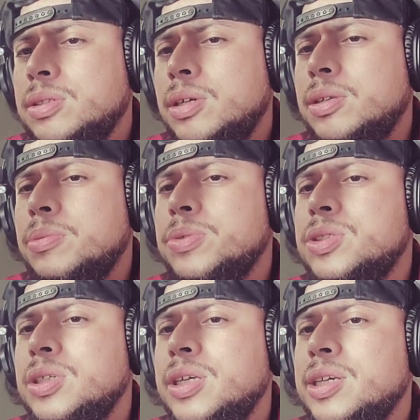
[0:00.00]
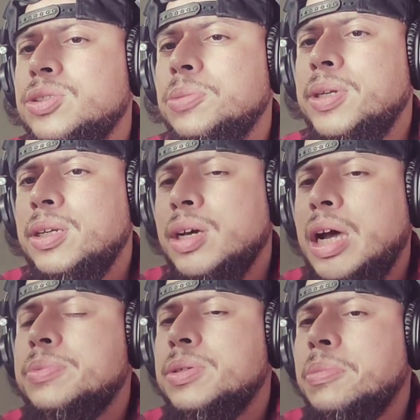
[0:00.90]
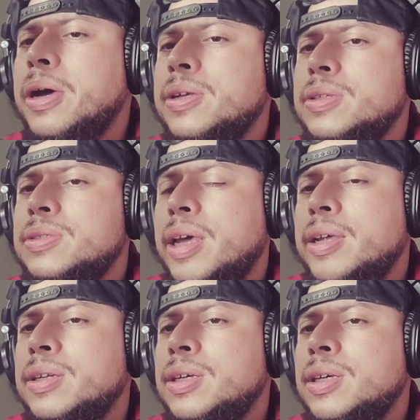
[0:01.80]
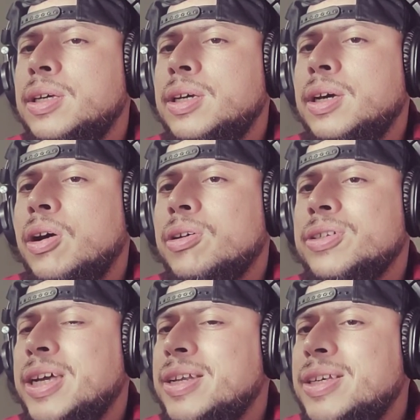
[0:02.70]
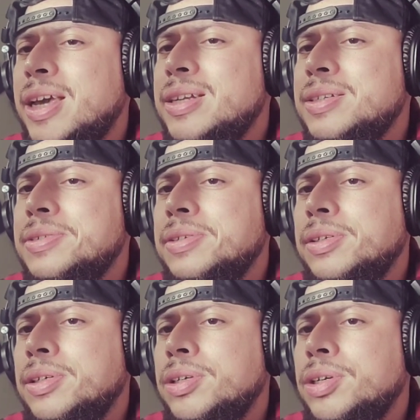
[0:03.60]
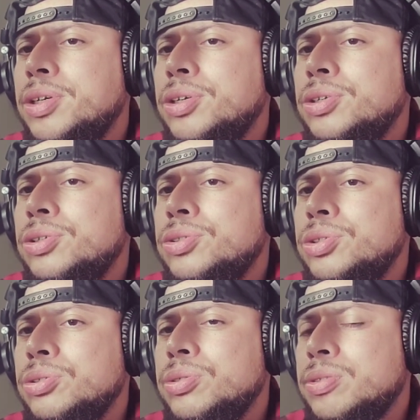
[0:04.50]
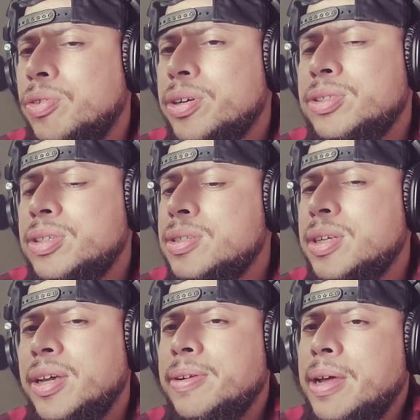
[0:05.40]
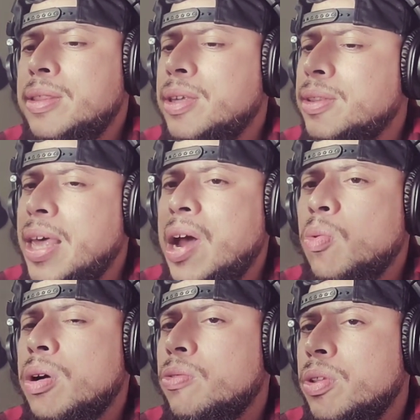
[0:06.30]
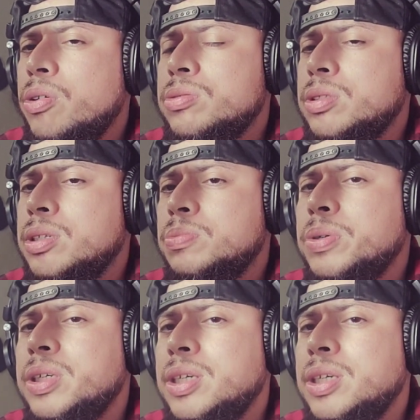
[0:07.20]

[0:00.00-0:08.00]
I mean, the Maschine has so many knobs and buttons that are dedicated to its functions that I think that workflow is pretty